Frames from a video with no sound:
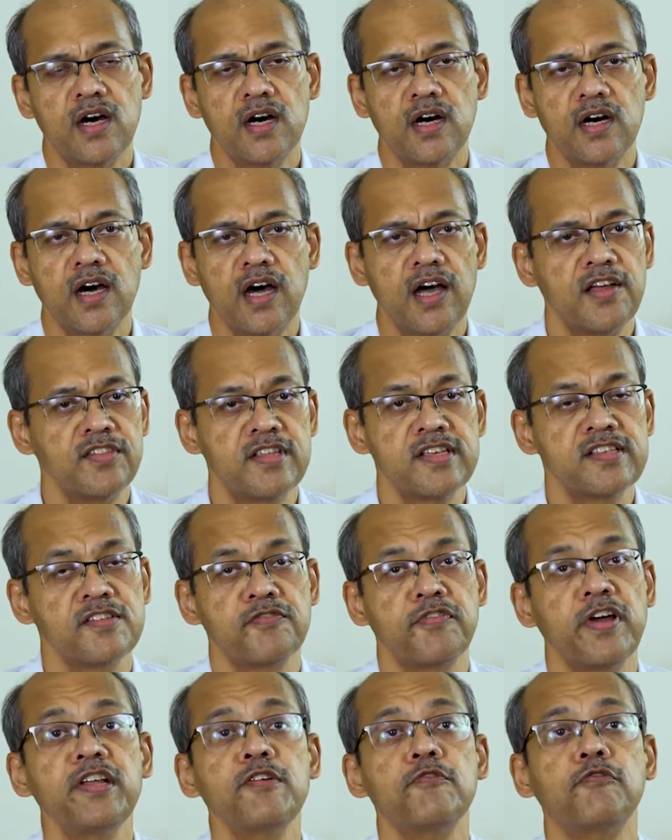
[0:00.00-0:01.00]
And this is a
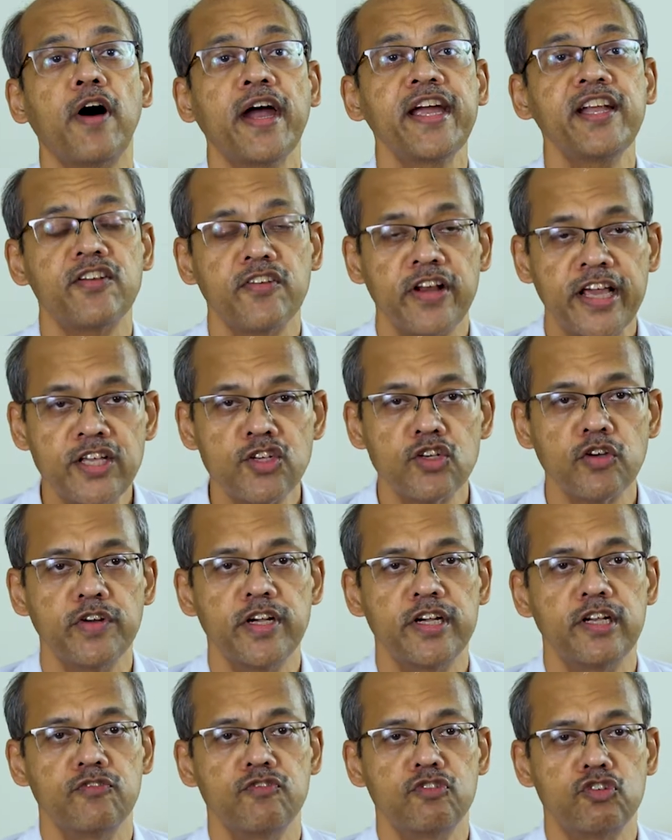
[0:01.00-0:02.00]
very wide range of
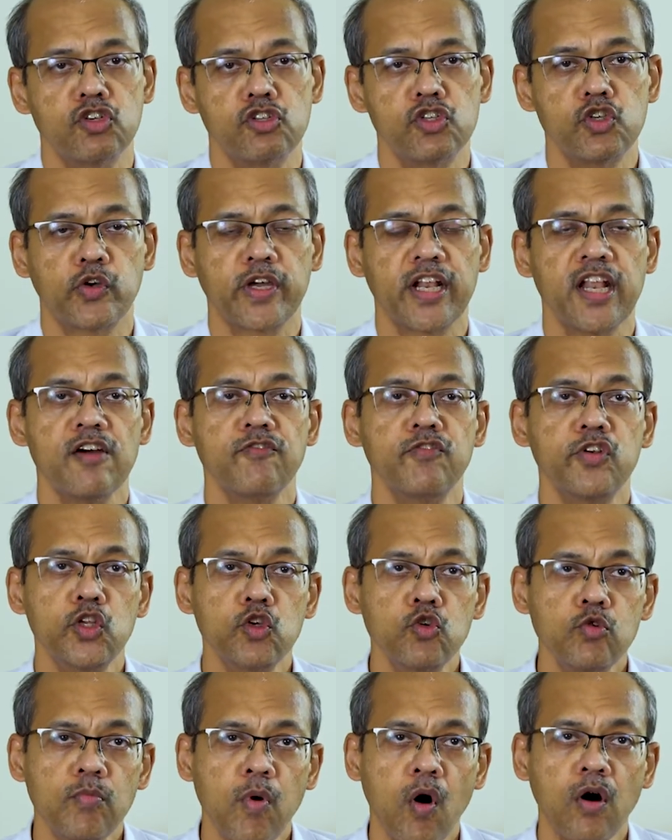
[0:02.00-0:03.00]
individuals. You can have
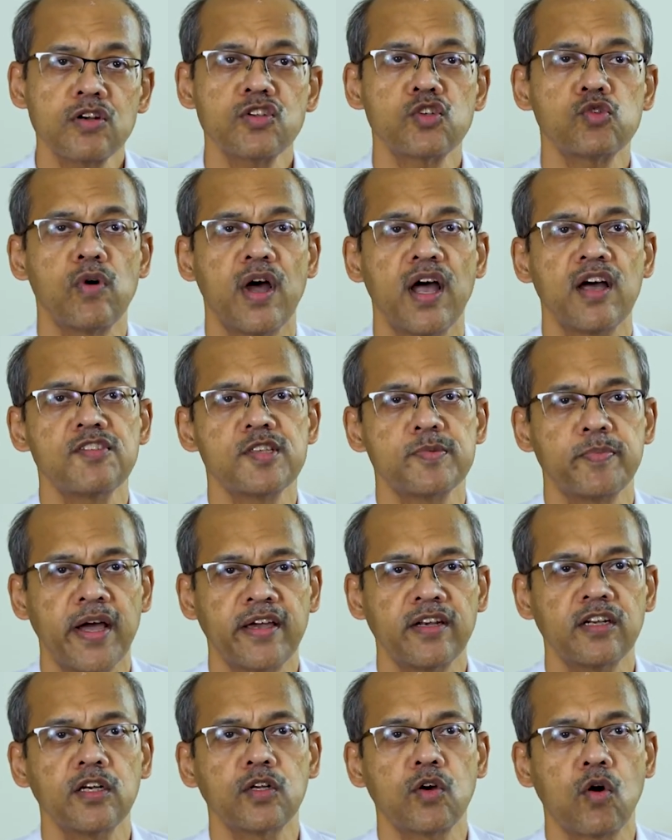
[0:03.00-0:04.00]
newborns who have
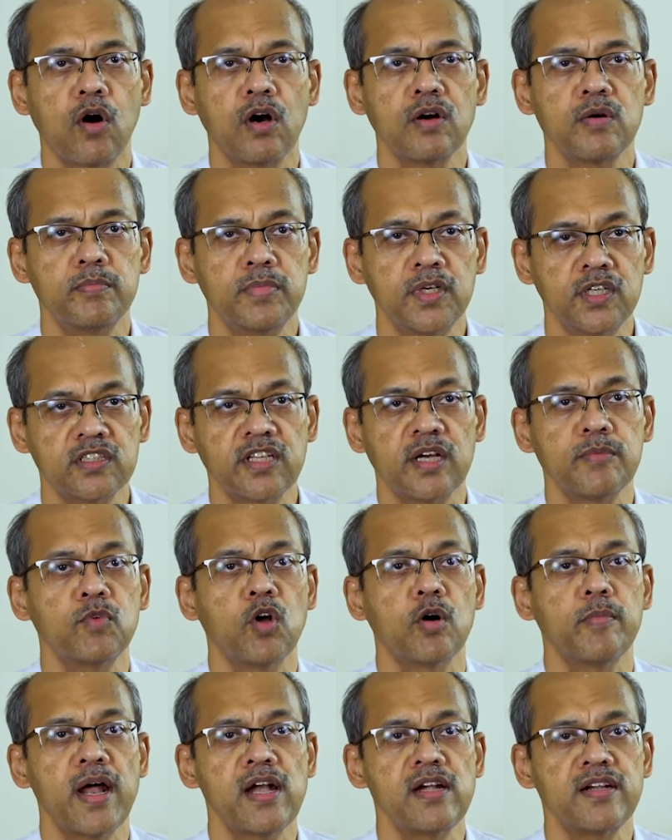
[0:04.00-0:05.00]
spinal cord birth
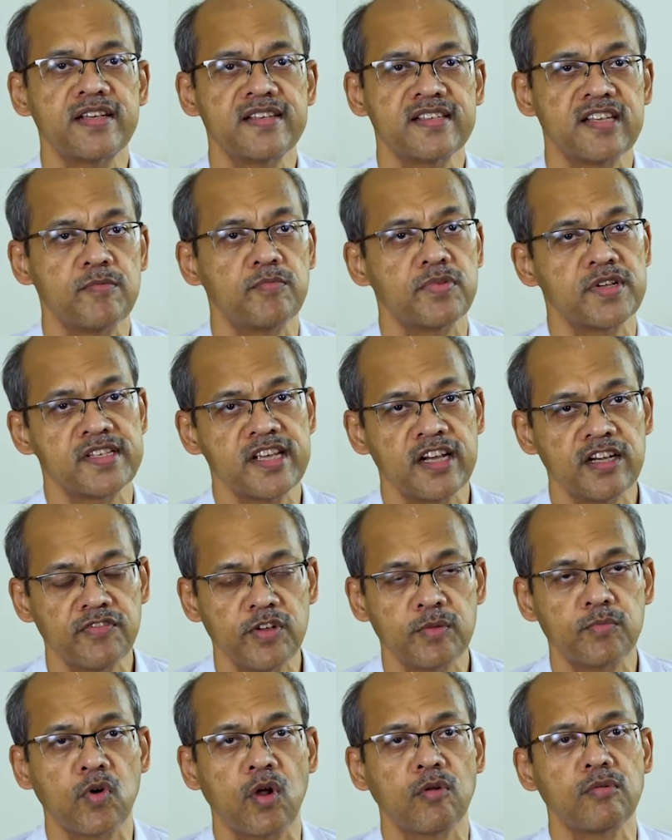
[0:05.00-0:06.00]
abnormalities and present
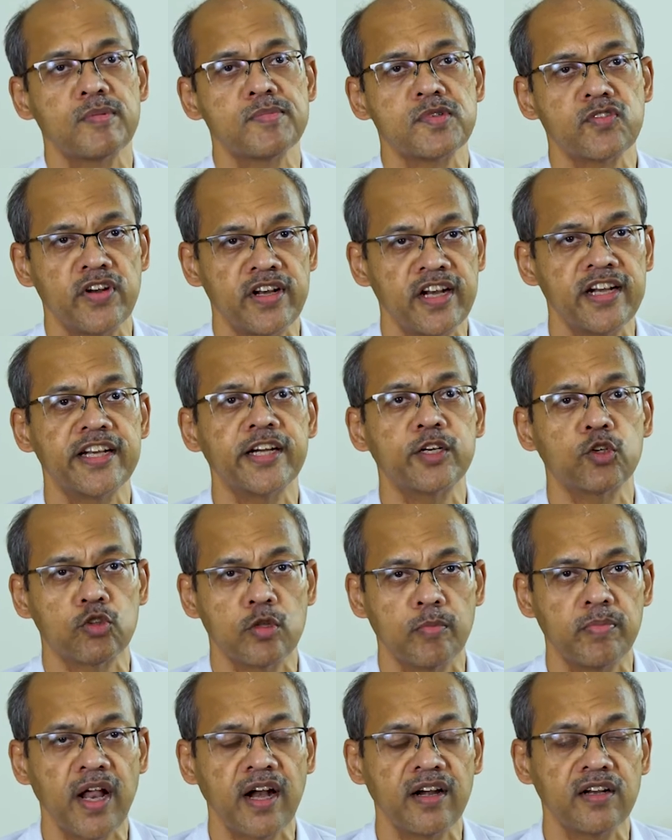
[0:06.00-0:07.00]
with problems related to the
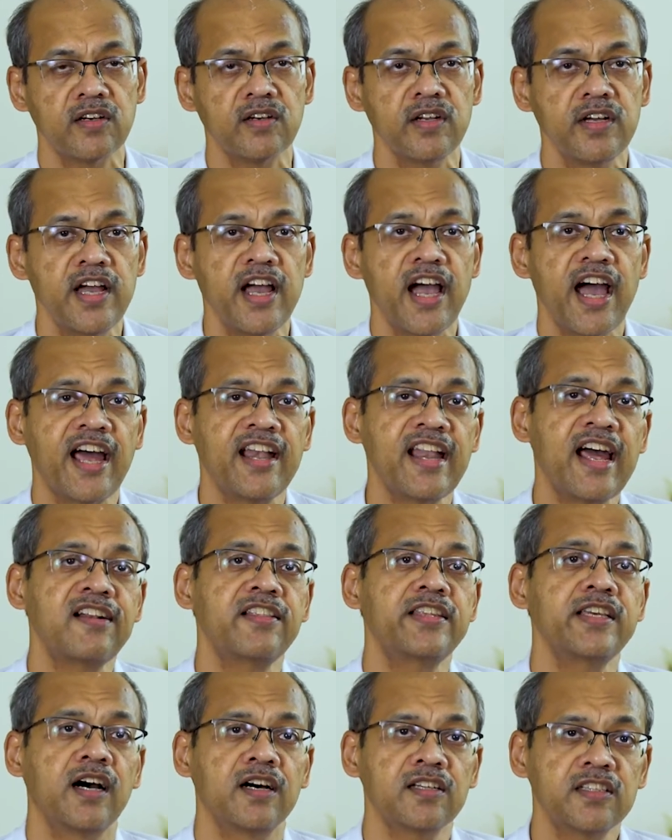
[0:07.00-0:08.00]
bladder. And
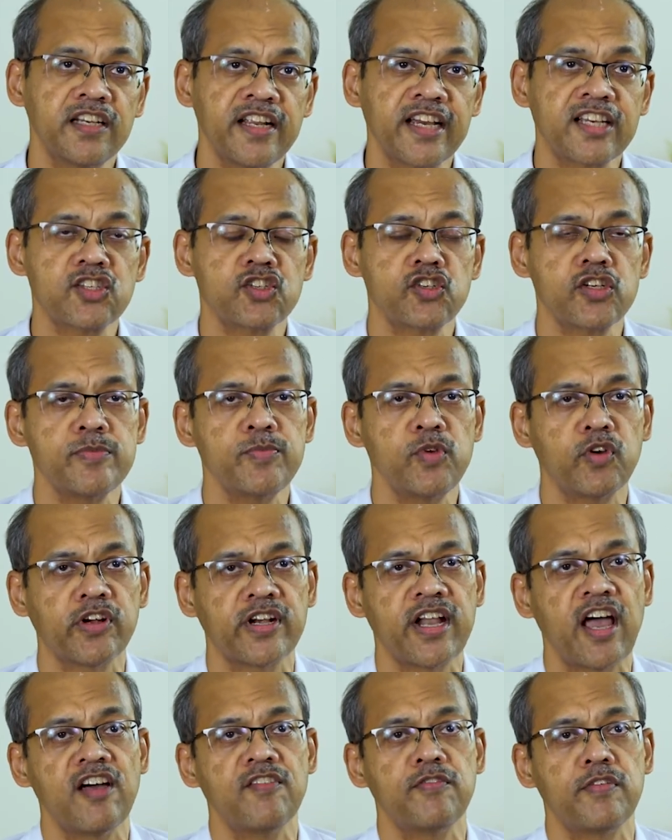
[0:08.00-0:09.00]
at the other extreme, you can
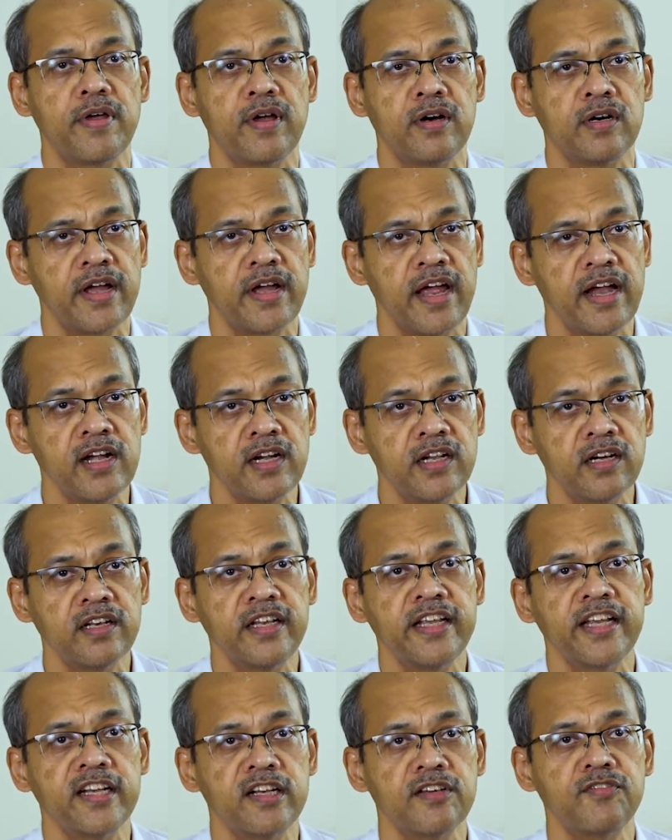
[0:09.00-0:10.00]
have
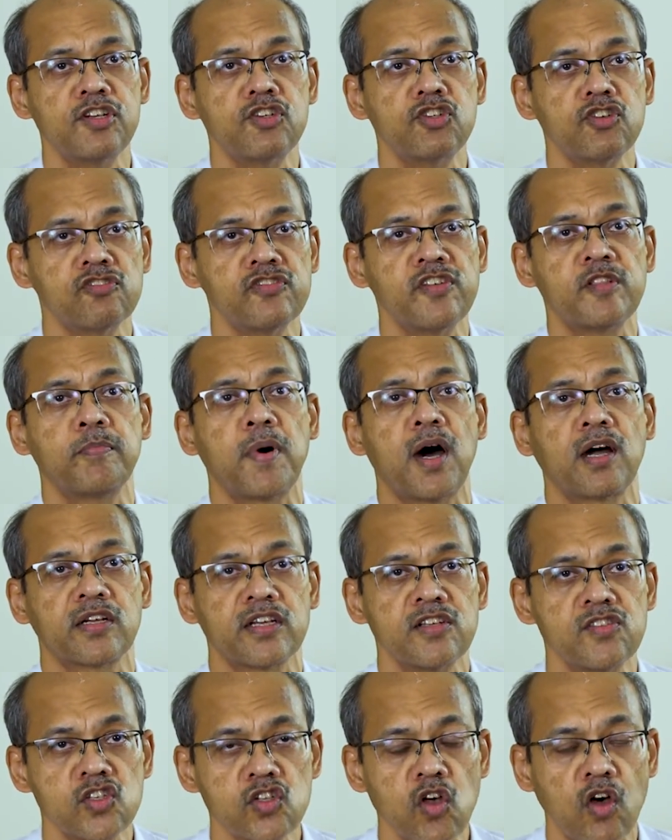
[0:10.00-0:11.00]
elderly individuals with
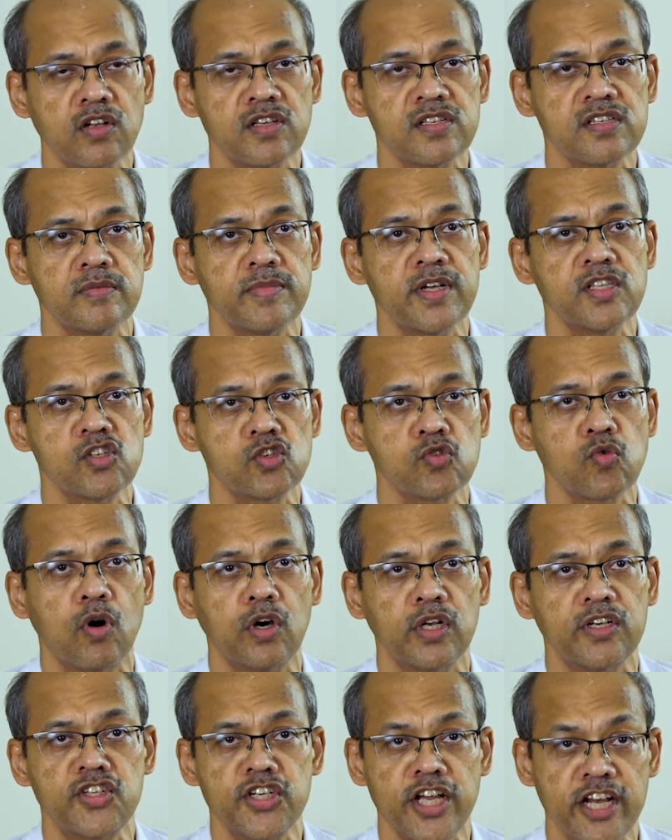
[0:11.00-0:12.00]
Parkinsonism and so
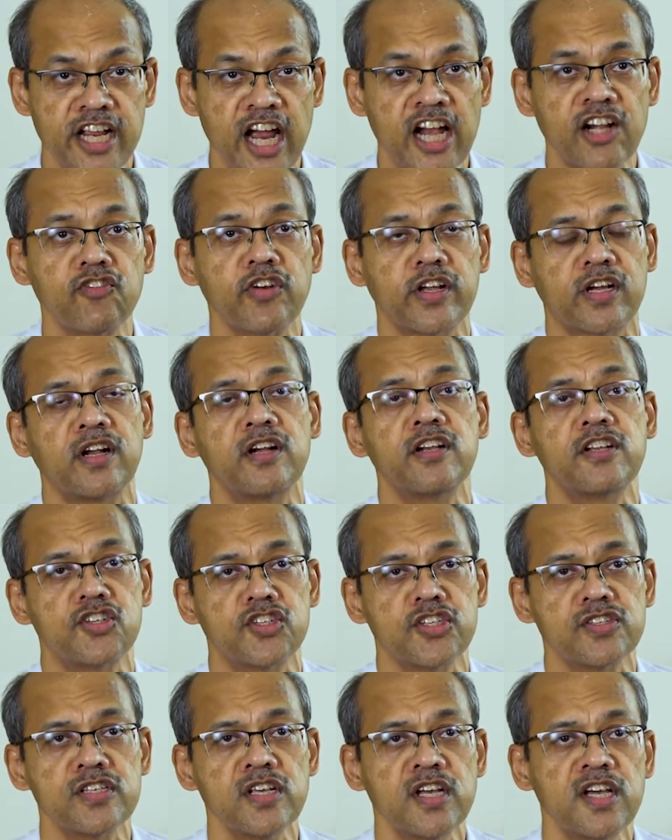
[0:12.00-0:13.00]
on, geriatric
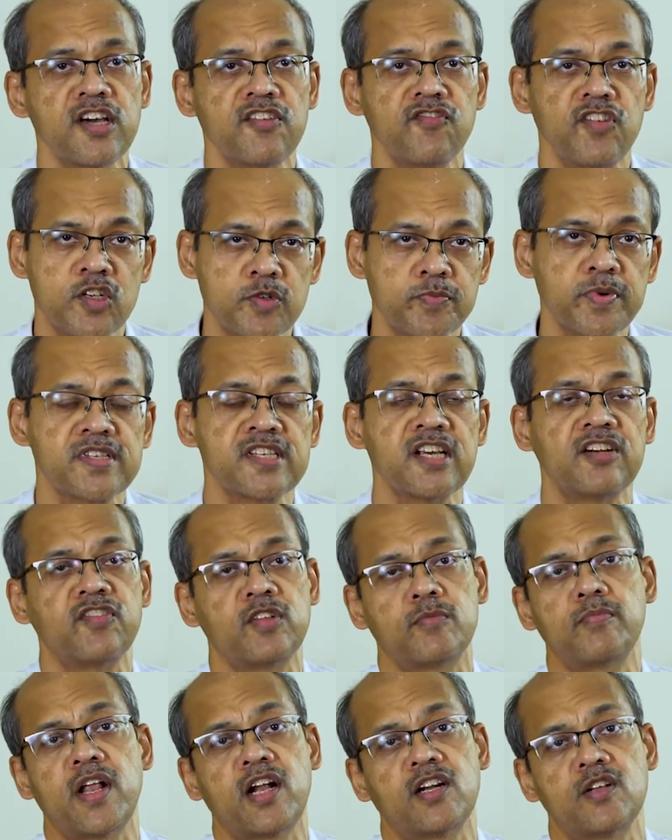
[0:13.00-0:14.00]
conditions, which present
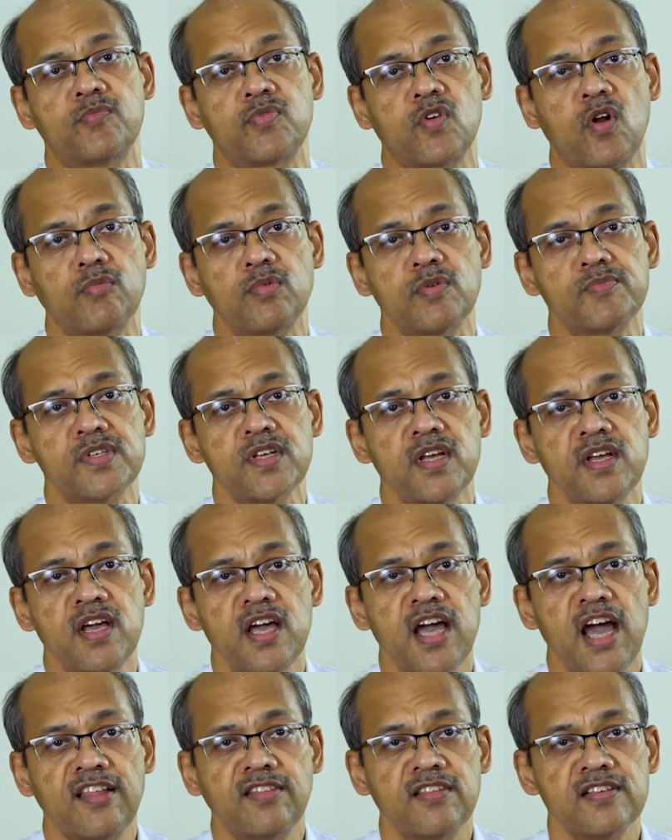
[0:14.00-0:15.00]
with bladder problems.
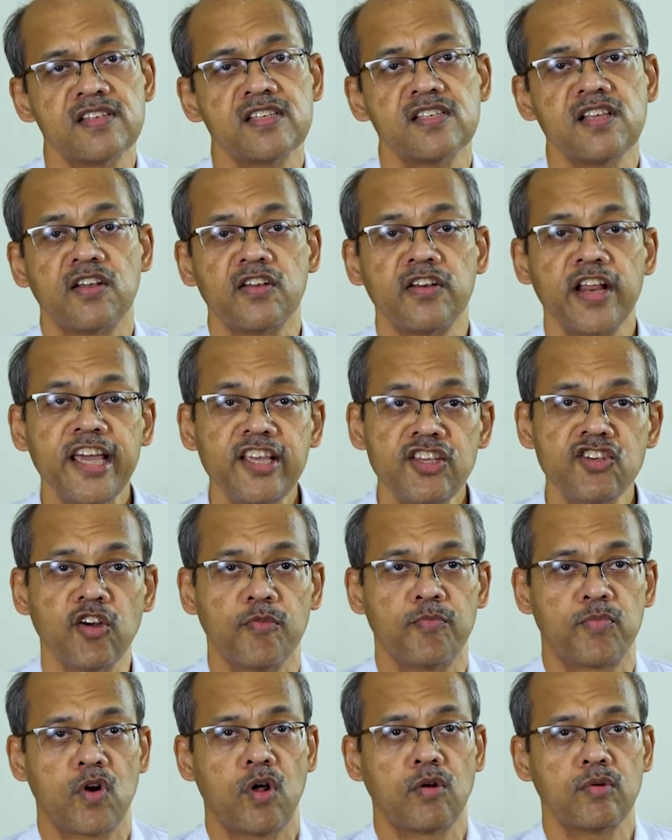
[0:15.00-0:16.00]
And this is a range
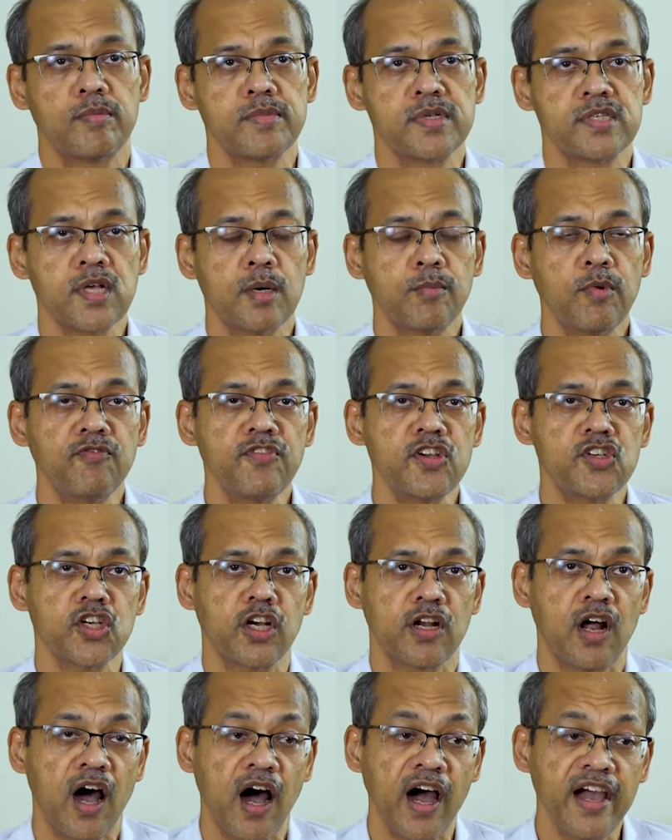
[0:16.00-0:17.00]
of problems, some of which
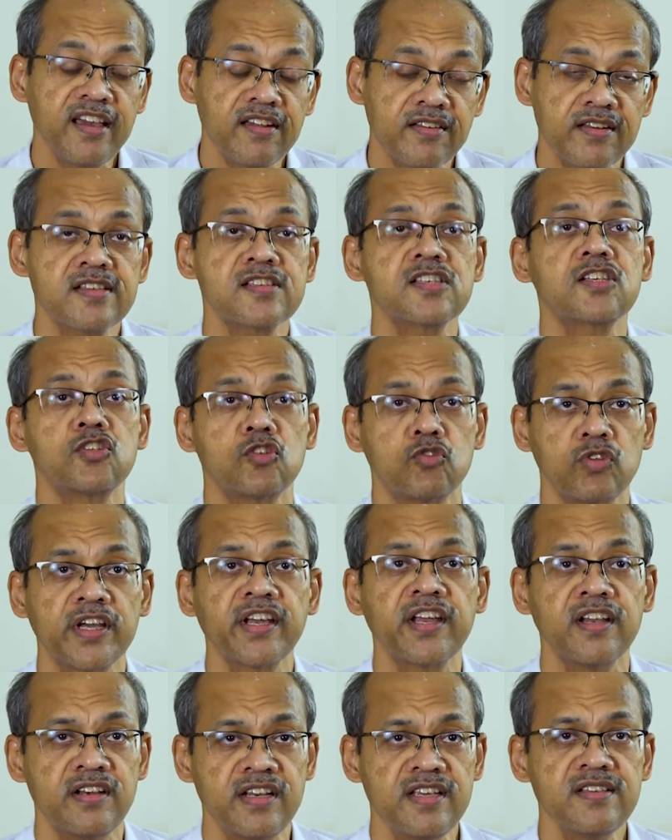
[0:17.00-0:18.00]
are high risk to the
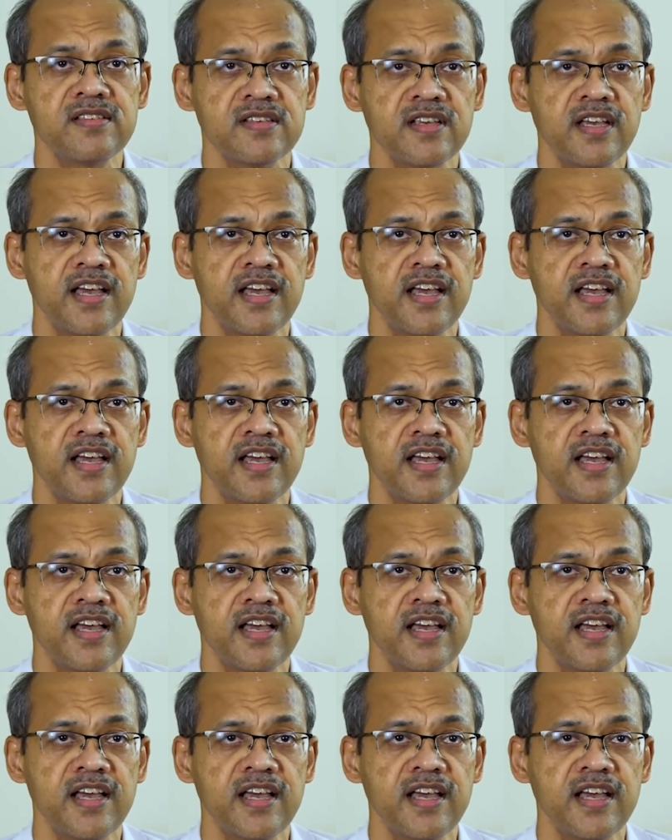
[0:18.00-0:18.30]
kidneys